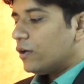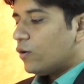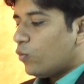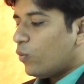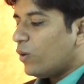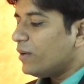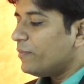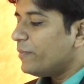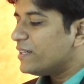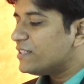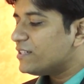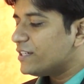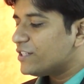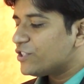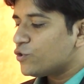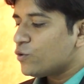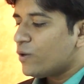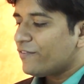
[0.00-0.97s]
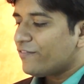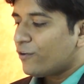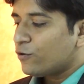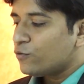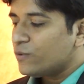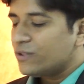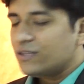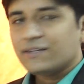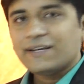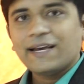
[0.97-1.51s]
One major issue I found
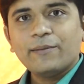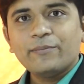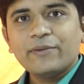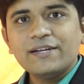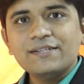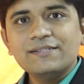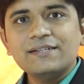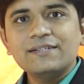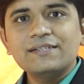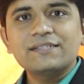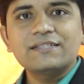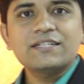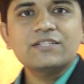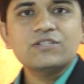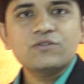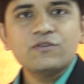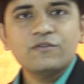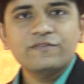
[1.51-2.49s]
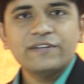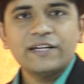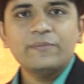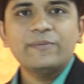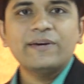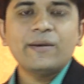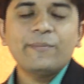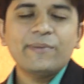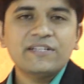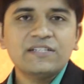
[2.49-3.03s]
with the camera is that it's just of 10
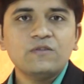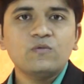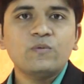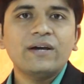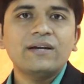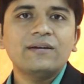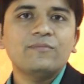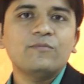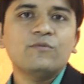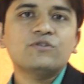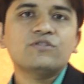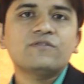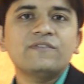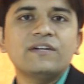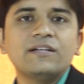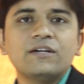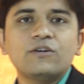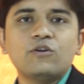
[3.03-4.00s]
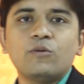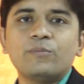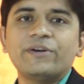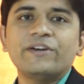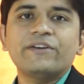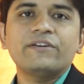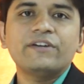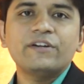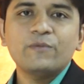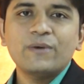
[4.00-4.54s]
megapixel, while most of the other
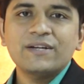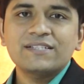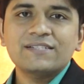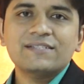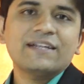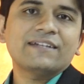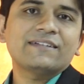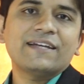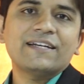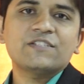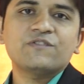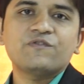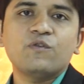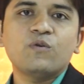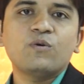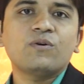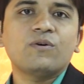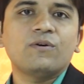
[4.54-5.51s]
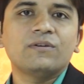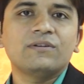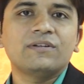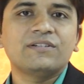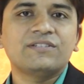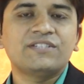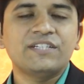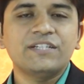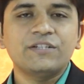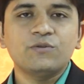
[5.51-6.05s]
competitor devices like the S4 or the
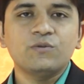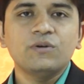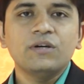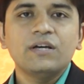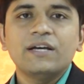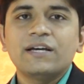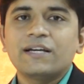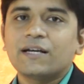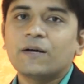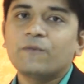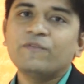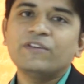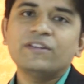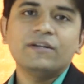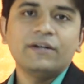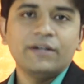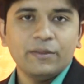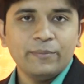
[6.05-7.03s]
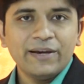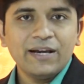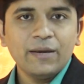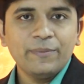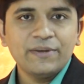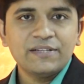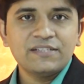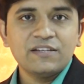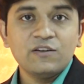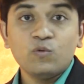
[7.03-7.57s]
G2 come with 13
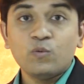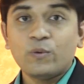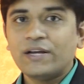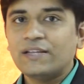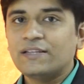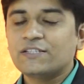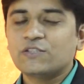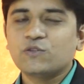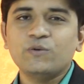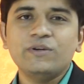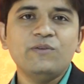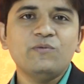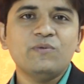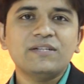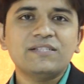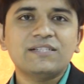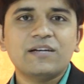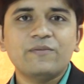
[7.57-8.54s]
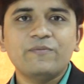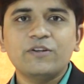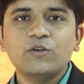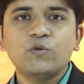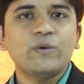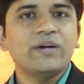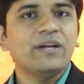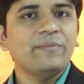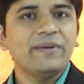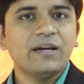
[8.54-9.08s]
megapixel, while the Sony ones come with
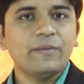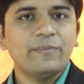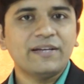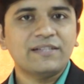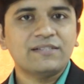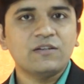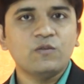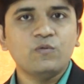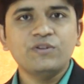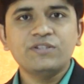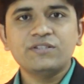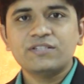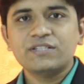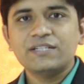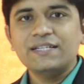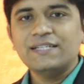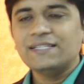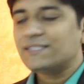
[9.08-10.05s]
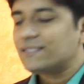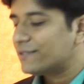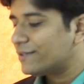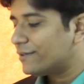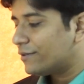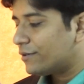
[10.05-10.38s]
20 megapixel, which is